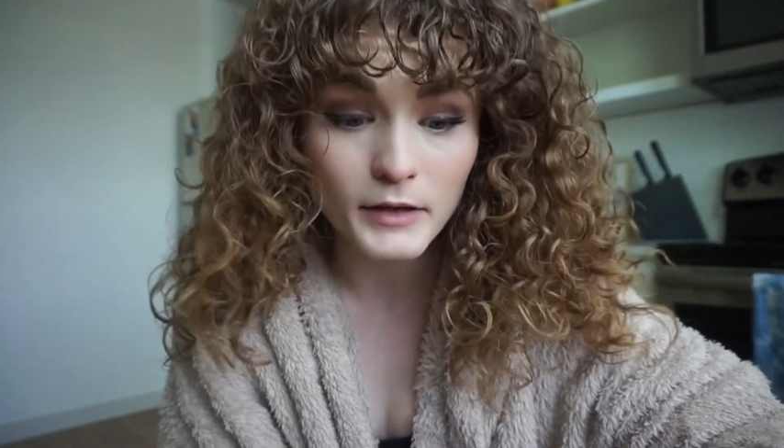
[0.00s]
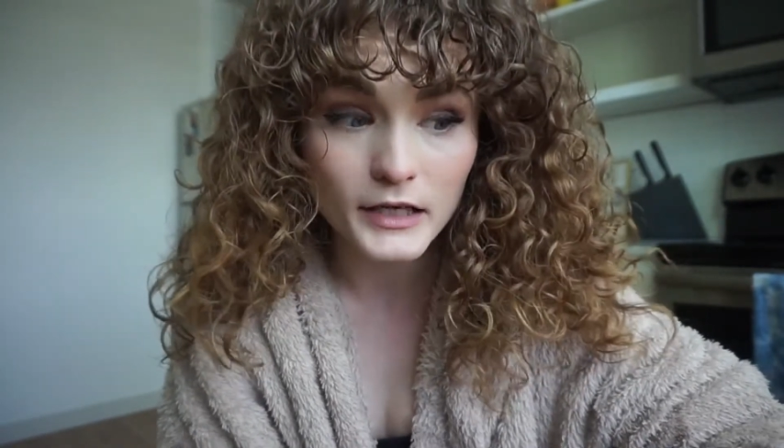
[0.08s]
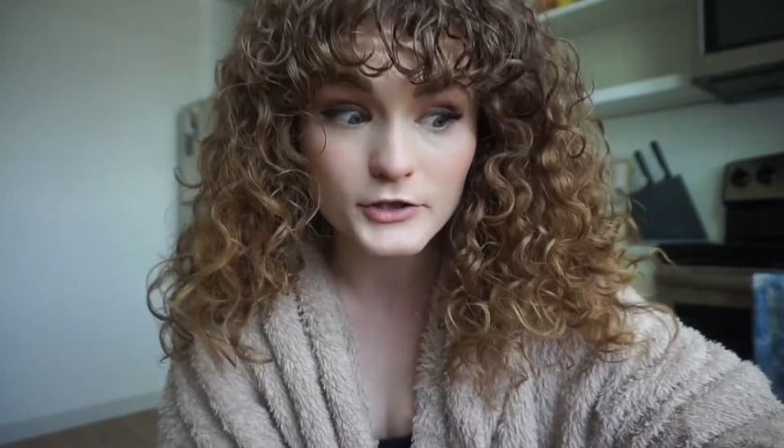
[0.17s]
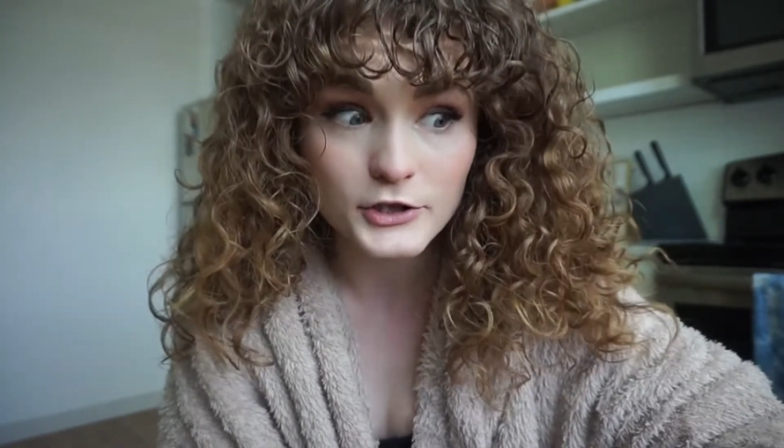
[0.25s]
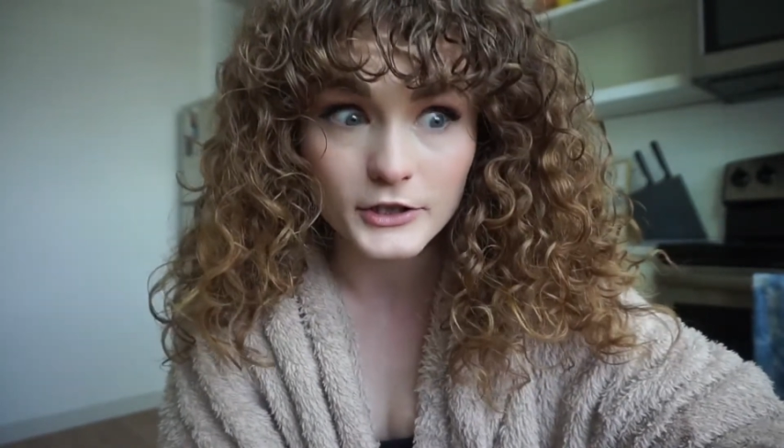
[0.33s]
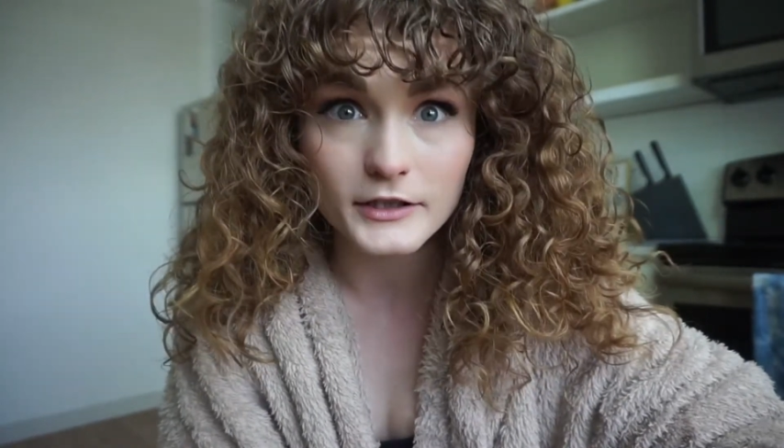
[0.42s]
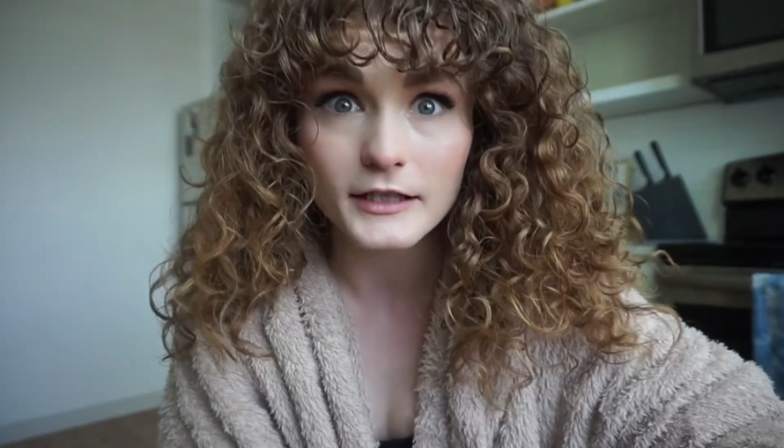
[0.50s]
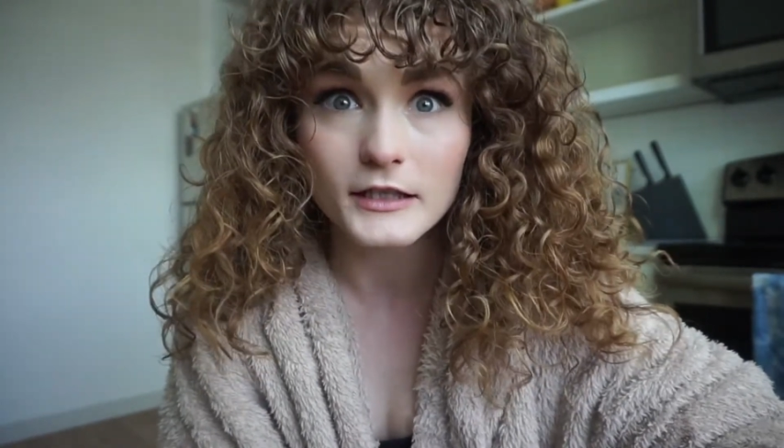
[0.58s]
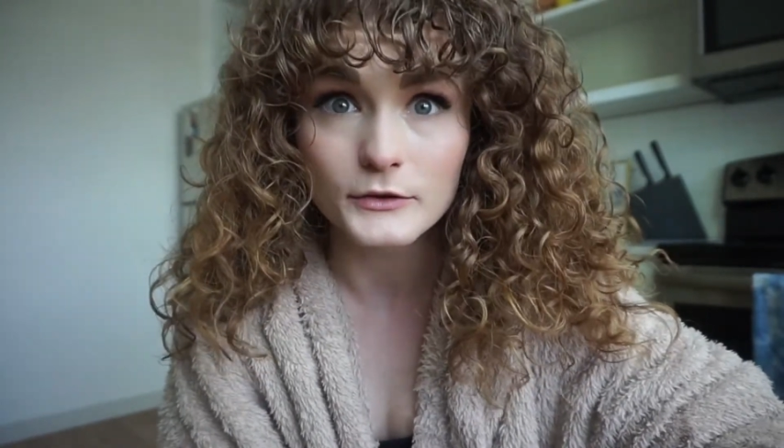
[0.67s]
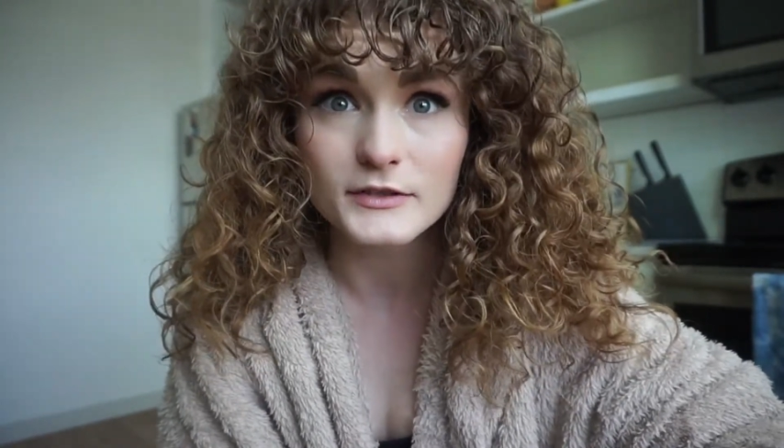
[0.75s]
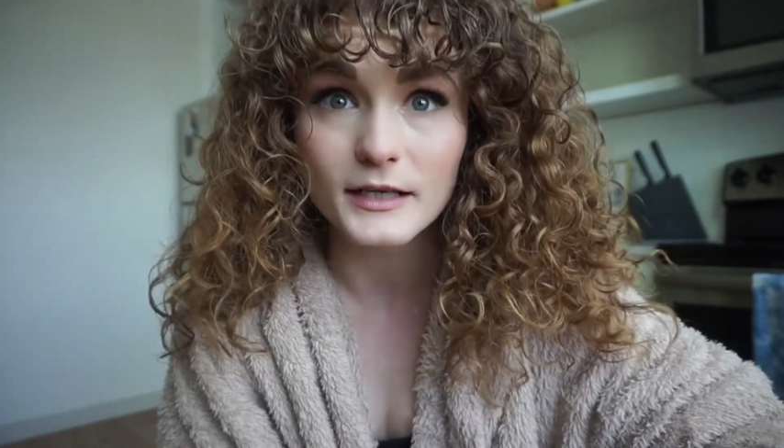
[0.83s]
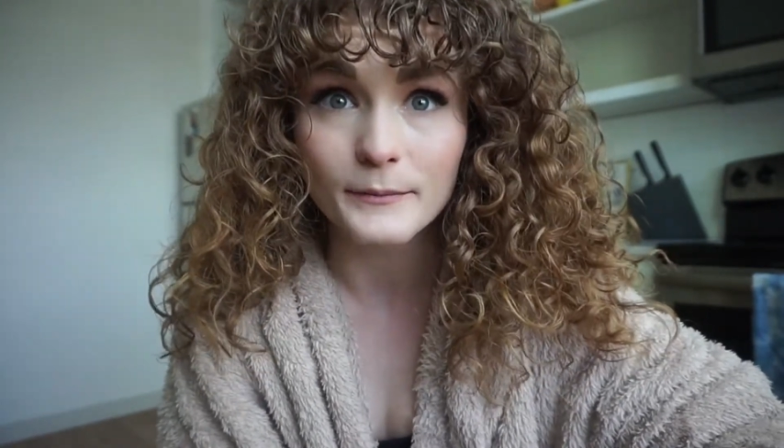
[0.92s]
but surely
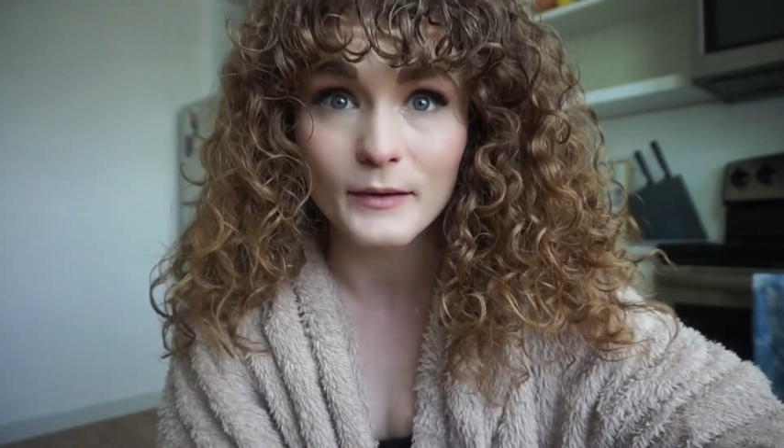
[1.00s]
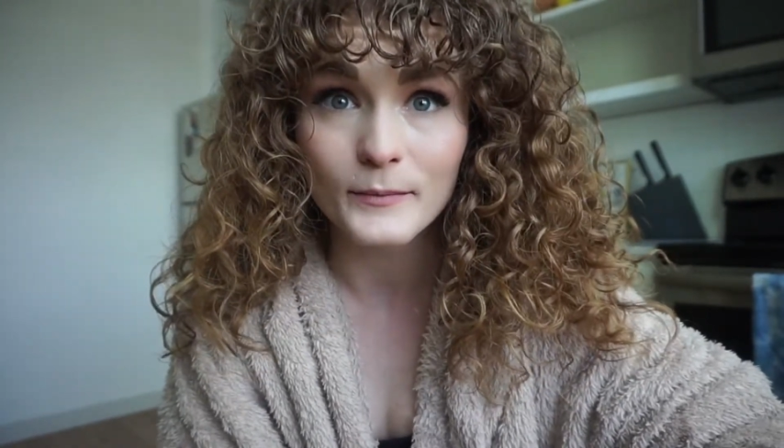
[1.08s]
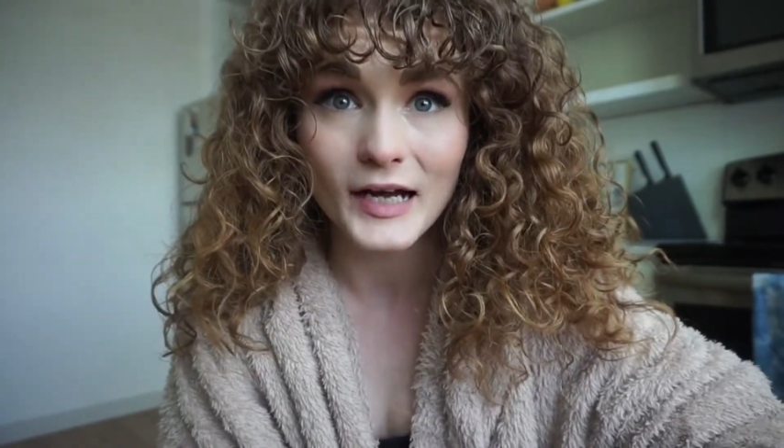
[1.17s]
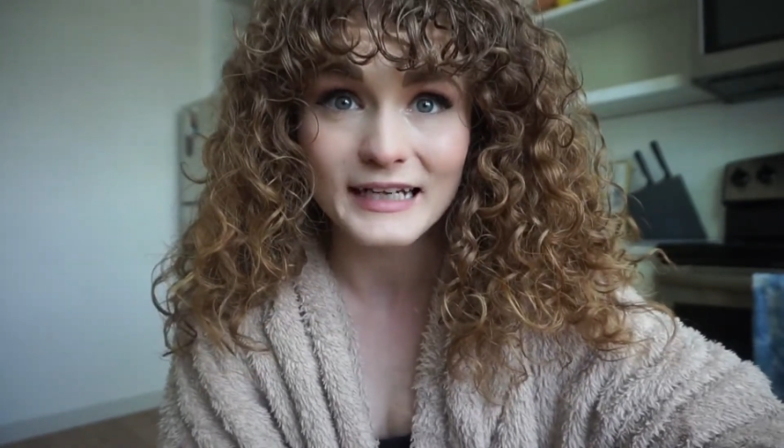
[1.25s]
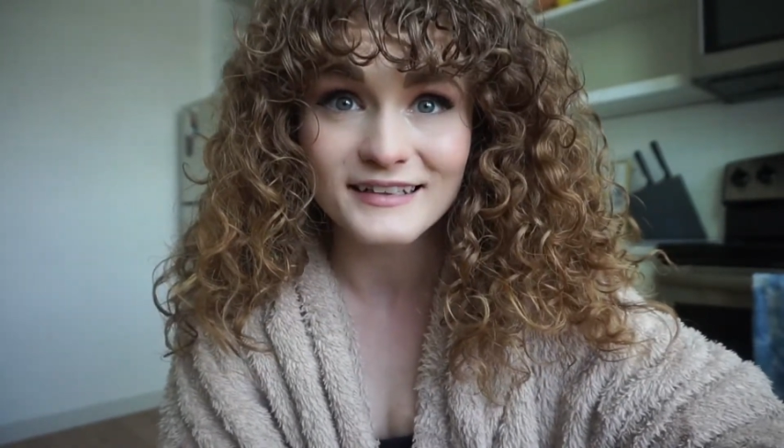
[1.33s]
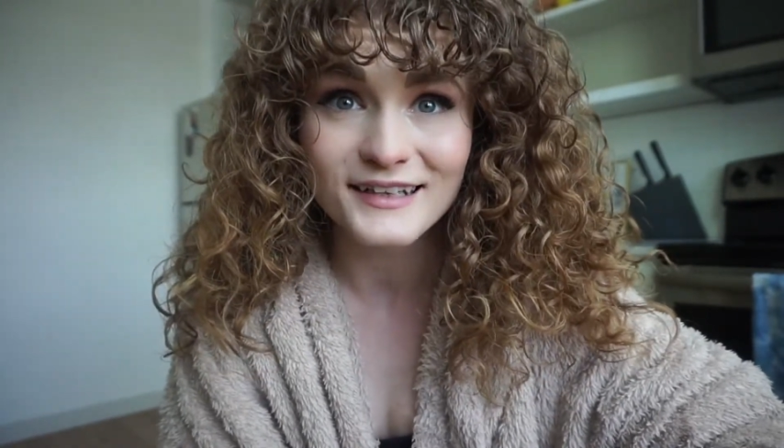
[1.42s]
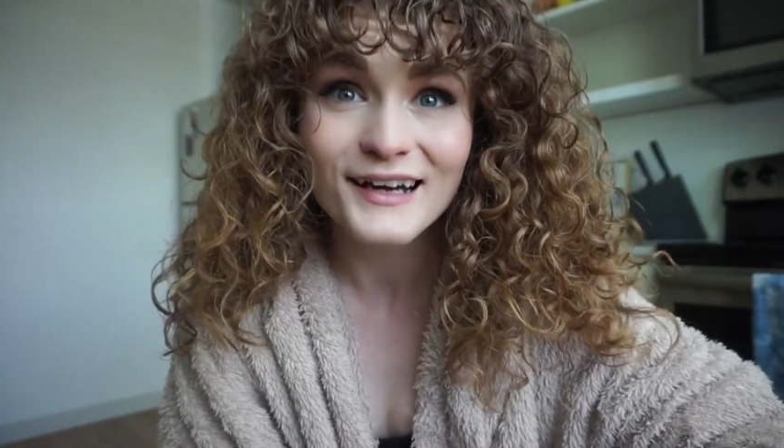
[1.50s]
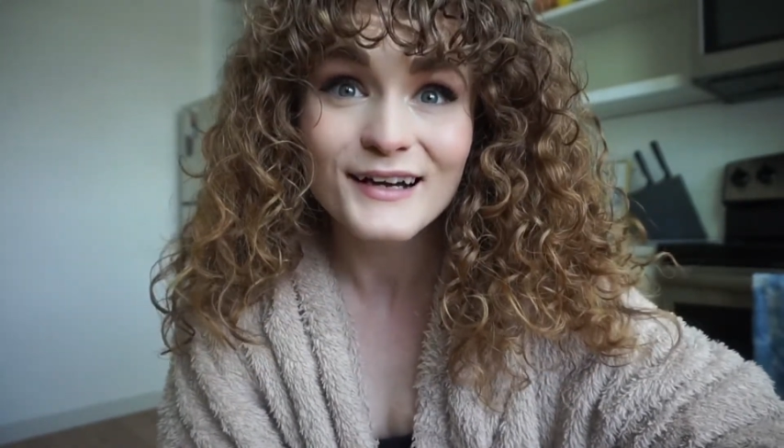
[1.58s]
losing my mind.